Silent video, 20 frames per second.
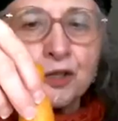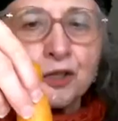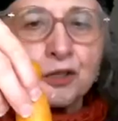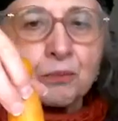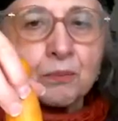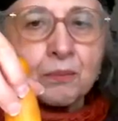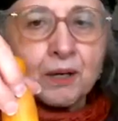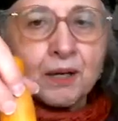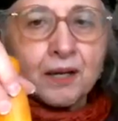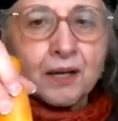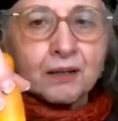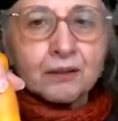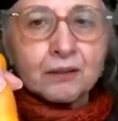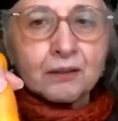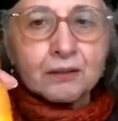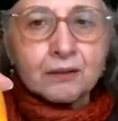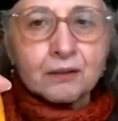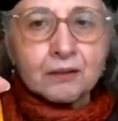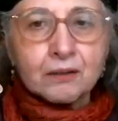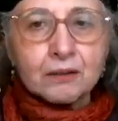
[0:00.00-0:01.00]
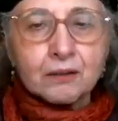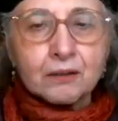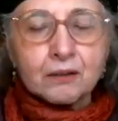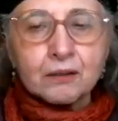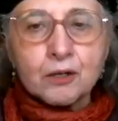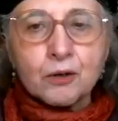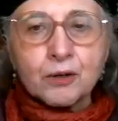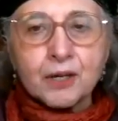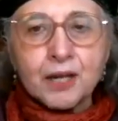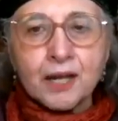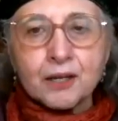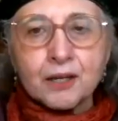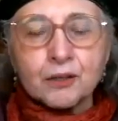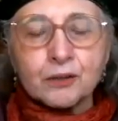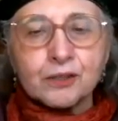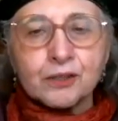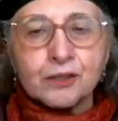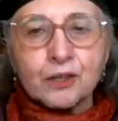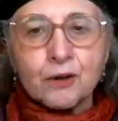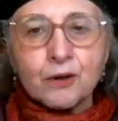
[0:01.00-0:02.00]
where you might locate
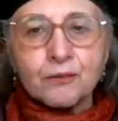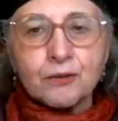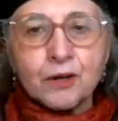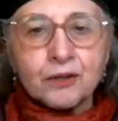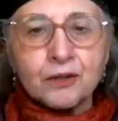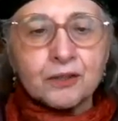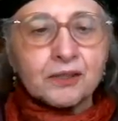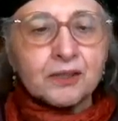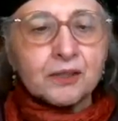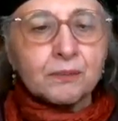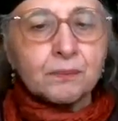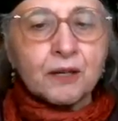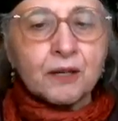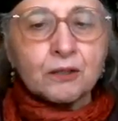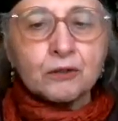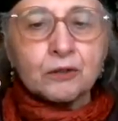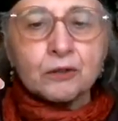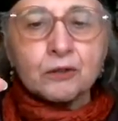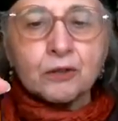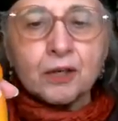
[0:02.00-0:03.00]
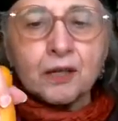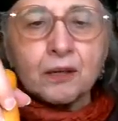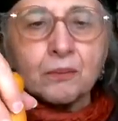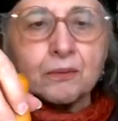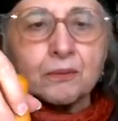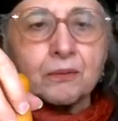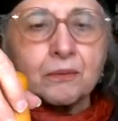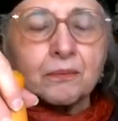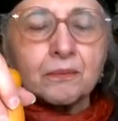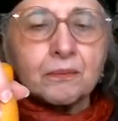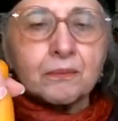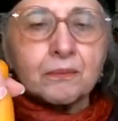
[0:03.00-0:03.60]
yourself on the spectrogram.